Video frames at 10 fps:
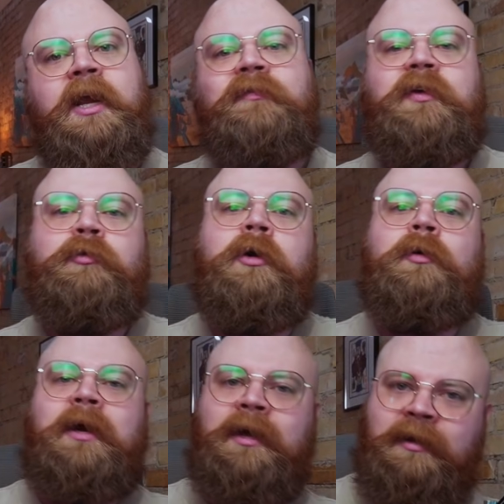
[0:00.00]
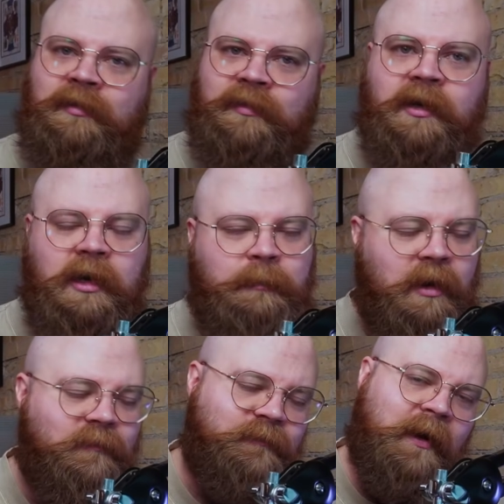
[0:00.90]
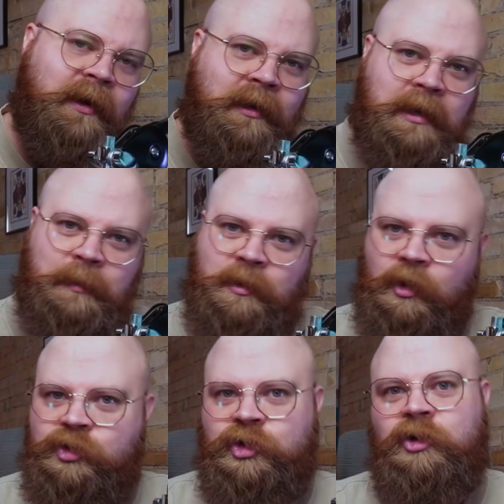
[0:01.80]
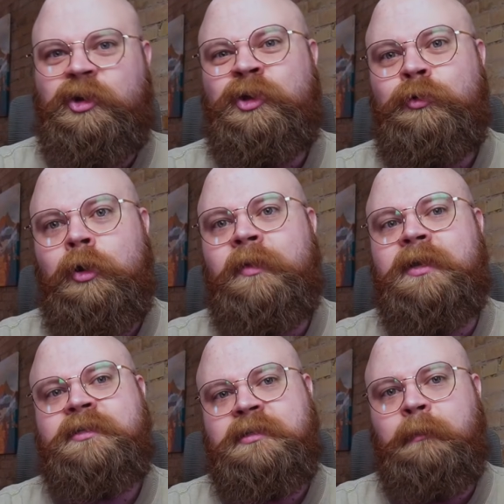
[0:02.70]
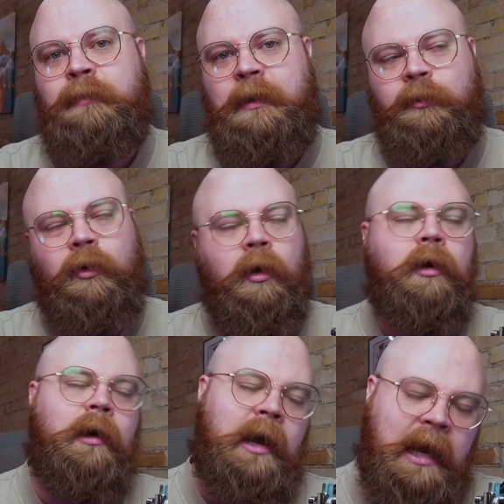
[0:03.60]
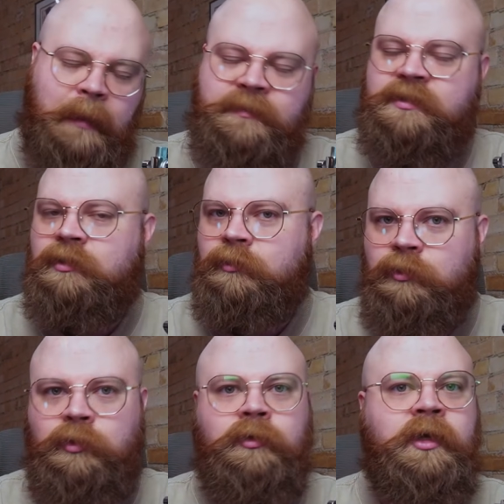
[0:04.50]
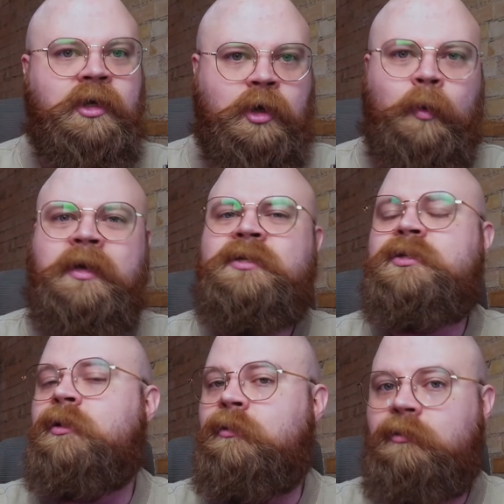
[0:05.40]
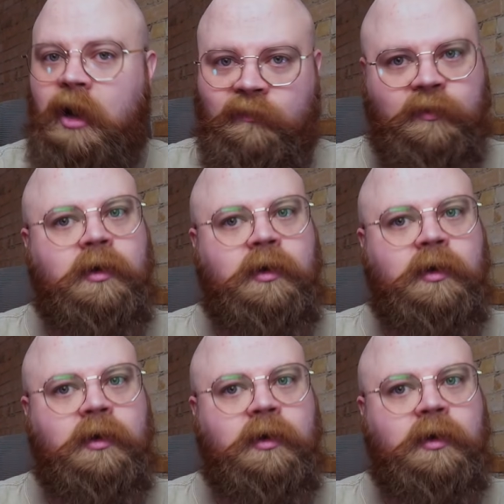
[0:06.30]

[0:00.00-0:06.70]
And if you know anything about fighting game culture, you know that some people are absolutely going to love her,